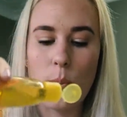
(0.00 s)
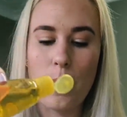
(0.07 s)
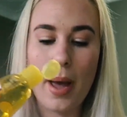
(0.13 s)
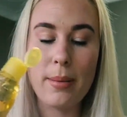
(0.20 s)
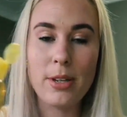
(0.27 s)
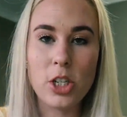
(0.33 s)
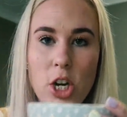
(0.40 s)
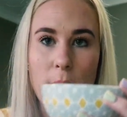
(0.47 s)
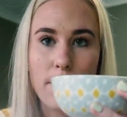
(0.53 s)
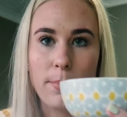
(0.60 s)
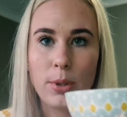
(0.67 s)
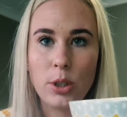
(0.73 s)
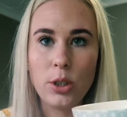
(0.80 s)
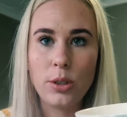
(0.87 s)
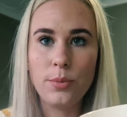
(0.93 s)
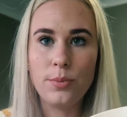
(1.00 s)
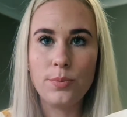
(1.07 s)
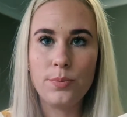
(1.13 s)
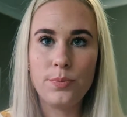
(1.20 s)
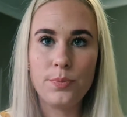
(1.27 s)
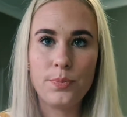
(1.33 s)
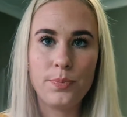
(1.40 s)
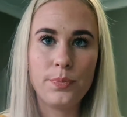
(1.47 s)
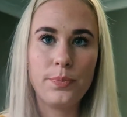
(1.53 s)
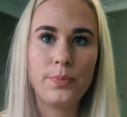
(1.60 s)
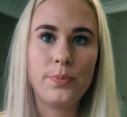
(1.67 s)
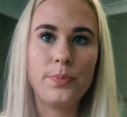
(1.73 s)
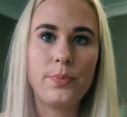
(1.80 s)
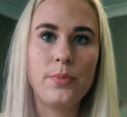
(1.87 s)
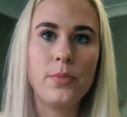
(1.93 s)
baby shampoo,
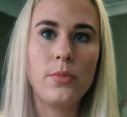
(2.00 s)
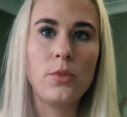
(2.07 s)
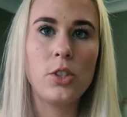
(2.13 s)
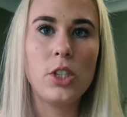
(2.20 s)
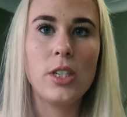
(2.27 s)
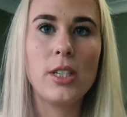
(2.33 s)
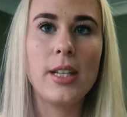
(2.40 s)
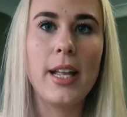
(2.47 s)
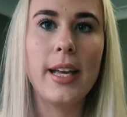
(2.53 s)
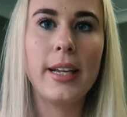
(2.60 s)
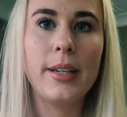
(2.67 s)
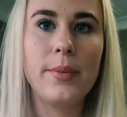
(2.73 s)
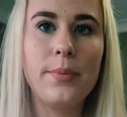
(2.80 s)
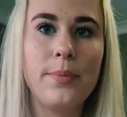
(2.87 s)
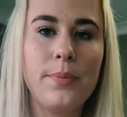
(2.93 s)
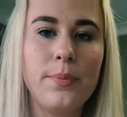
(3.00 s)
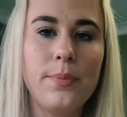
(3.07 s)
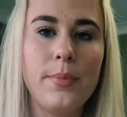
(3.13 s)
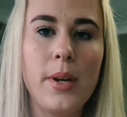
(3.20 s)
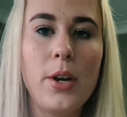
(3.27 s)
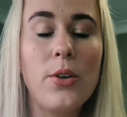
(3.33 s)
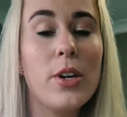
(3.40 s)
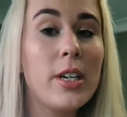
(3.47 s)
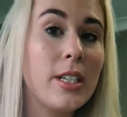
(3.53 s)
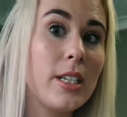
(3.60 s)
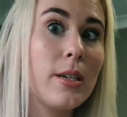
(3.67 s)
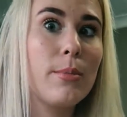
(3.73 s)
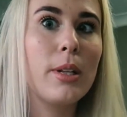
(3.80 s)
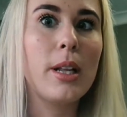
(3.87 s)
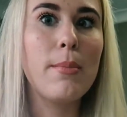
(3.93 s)
just like a
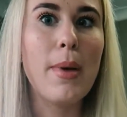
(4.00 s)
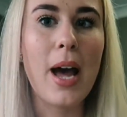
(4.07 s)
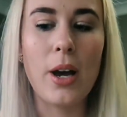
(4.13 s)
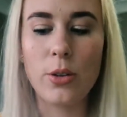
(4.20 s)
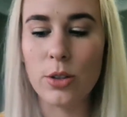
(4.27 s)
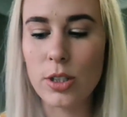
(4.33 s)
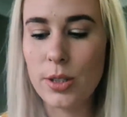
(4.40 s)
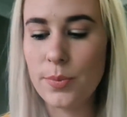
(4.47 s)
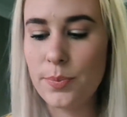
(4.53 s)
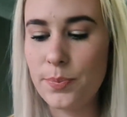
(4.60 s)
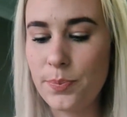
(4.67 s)
reasonable amount.